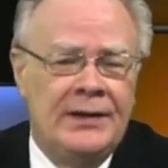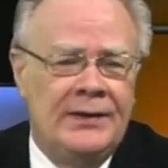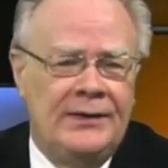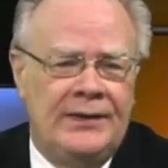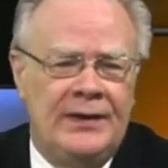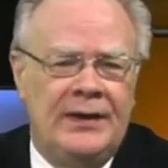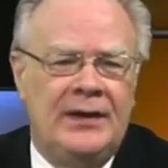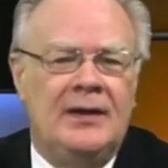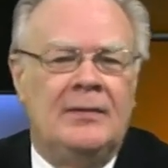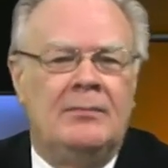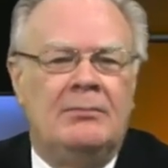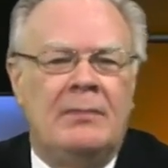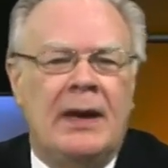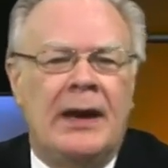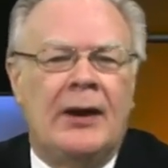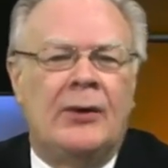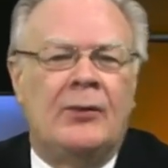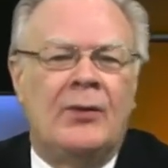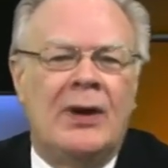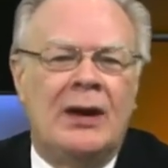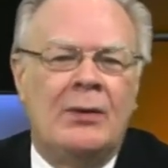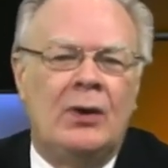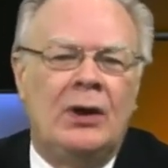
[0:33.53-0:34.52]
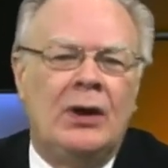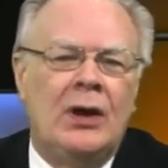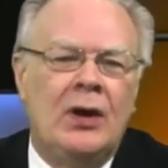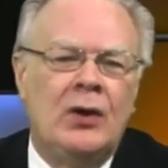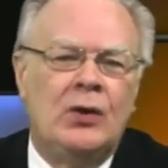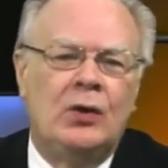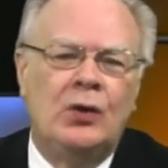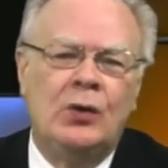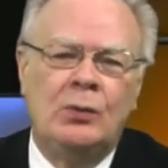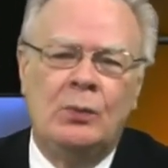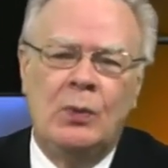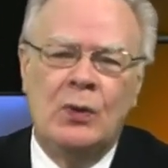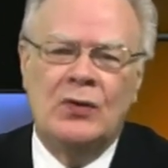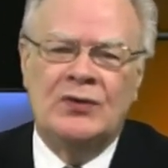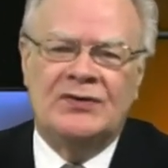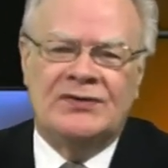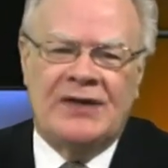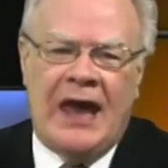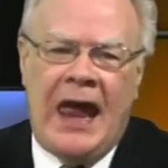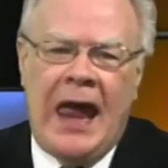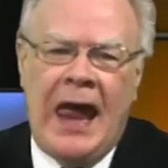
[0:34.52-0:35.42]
The Manurewa local board's